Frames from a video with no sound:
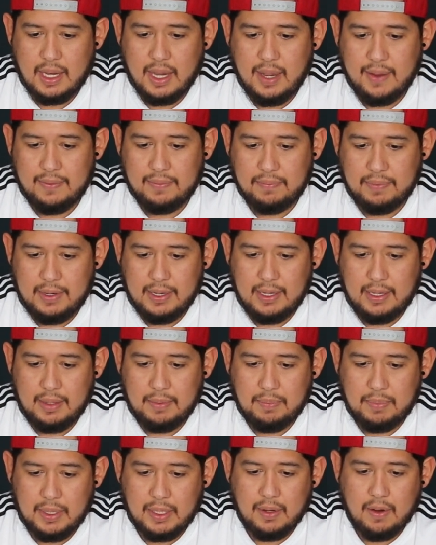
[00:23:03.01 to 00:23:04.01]
I have really
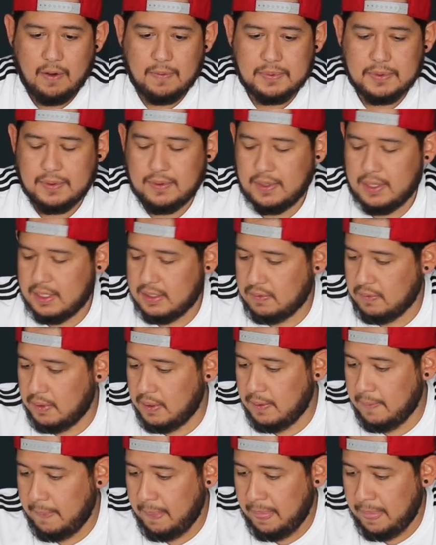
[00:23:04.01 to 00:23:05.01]
big hopes for this
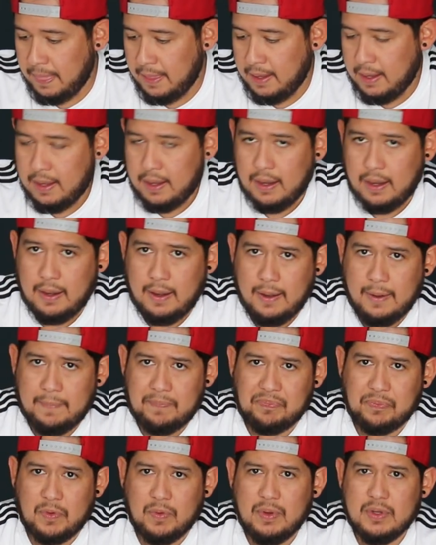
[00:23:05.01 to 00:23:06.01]
one. I
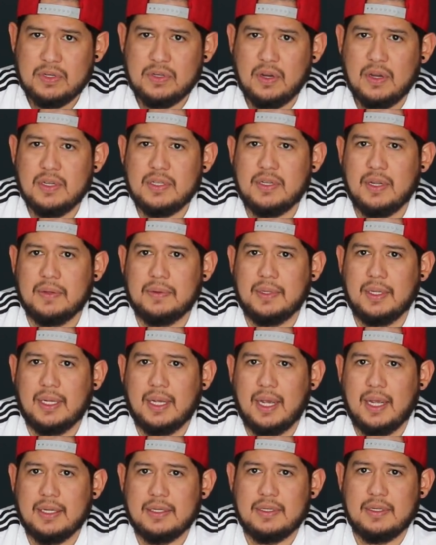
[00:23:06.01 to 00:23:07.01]
want to show you something,
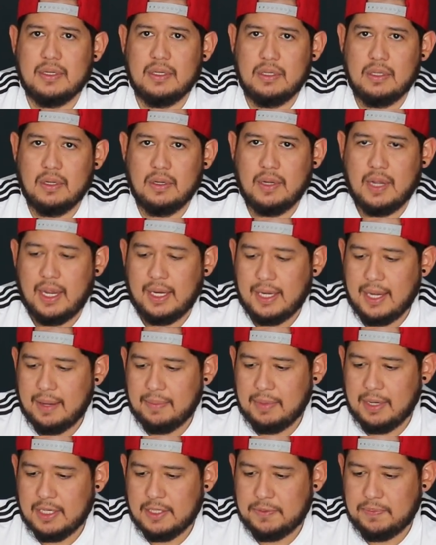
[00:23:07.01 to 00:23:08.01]
guys. You know, I
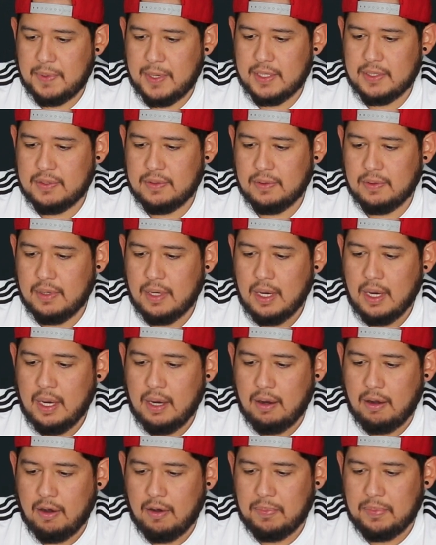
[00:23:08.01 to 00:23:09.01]
got my special
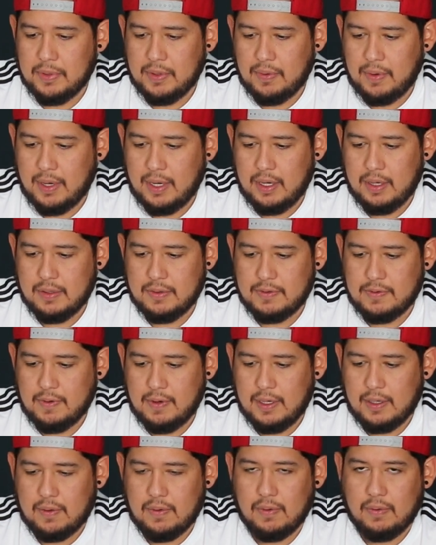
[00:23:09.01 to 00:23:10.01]
opener right here. It's
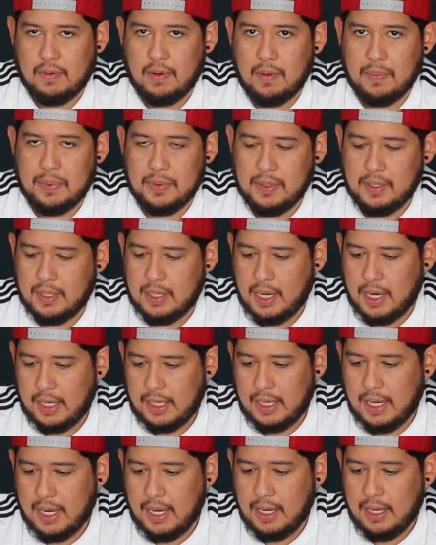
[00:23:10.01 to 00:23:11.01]
really cool opener that I
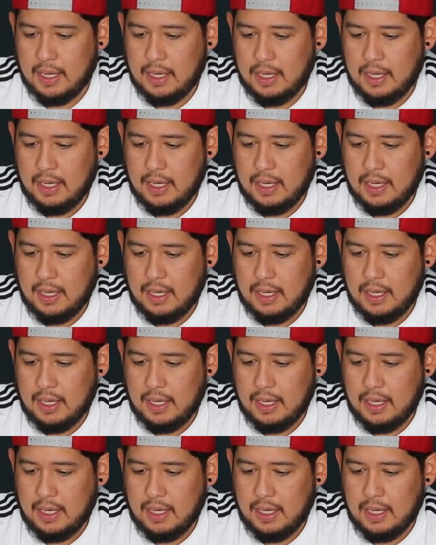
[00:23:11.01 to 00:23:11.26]
got.